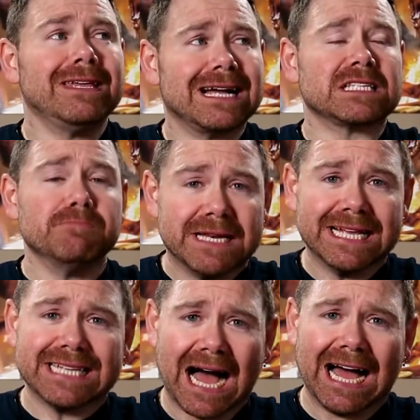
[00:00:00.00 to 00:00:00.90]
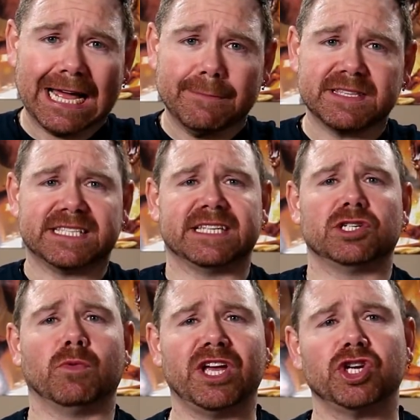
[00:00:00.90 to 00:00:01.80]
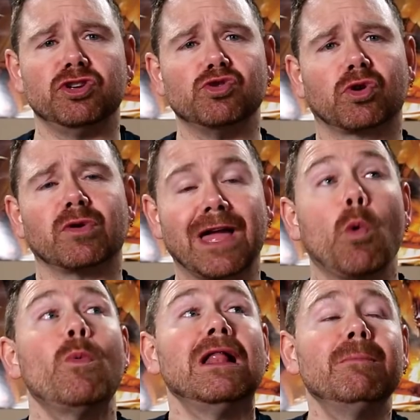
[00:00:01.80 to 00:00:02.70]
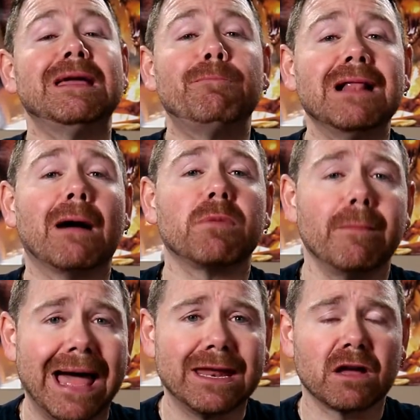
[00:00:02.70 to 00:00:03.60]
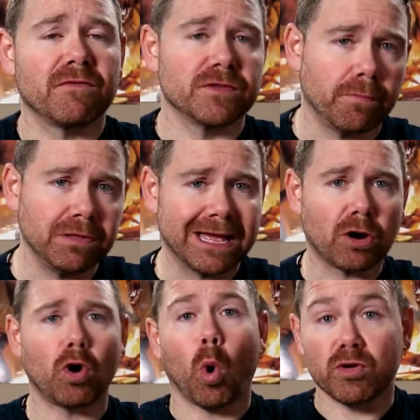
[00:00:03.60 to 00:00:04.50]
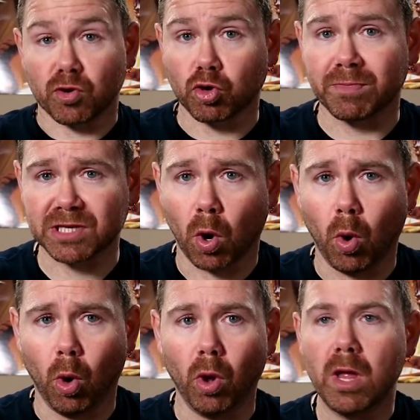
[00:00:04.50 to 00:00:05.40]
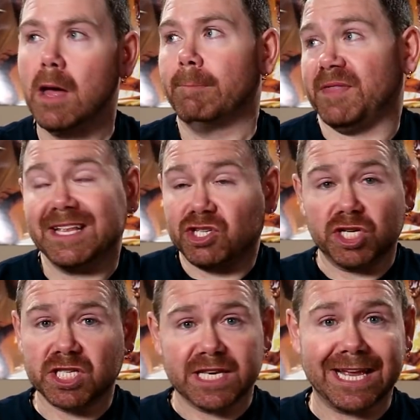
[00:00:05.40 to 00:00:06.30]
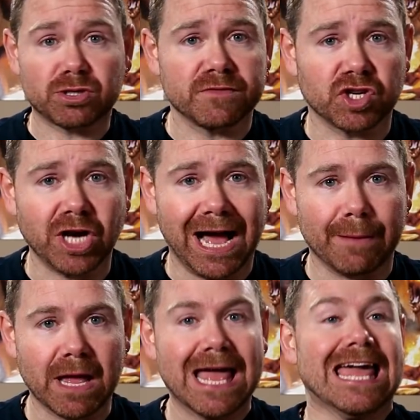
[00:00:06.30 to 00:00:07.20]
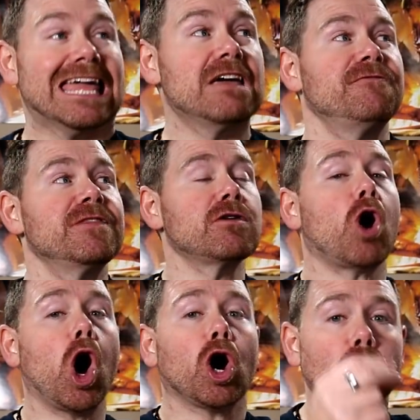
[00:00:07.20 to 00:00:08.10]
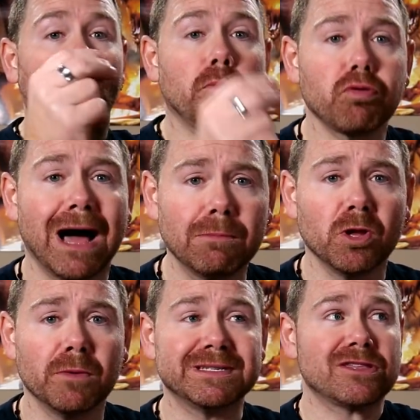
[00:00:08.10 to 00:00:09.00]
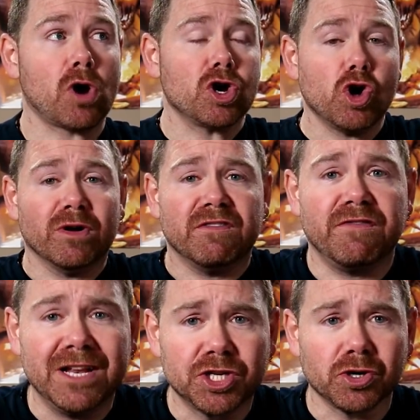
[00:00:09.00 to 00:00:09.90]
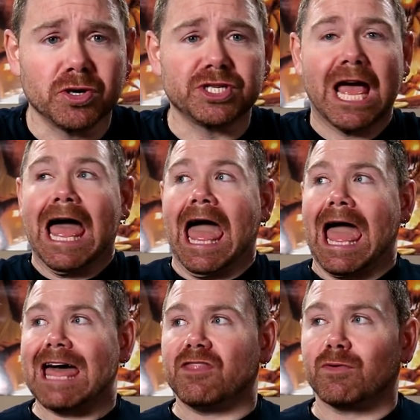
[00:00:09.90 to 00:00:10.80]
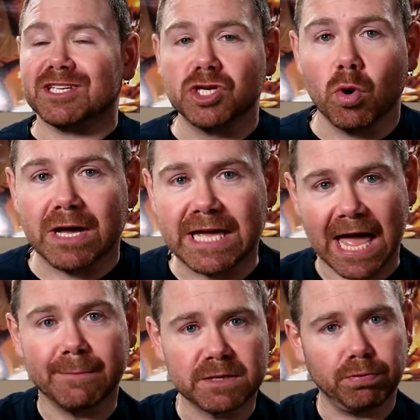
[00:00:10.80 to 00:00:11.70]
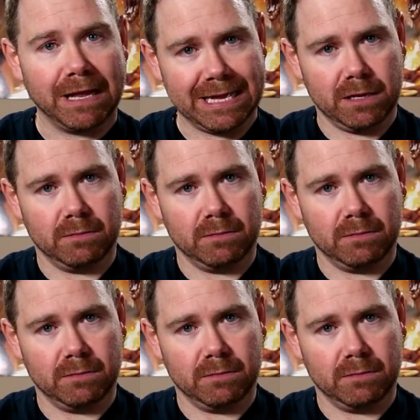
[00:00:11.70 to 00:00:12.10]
yes, many times the situation you create will be problematic for the player or the group as a whole, but that's just the nature of the job. If there are no problems, there are no adventures, and there is no game to play.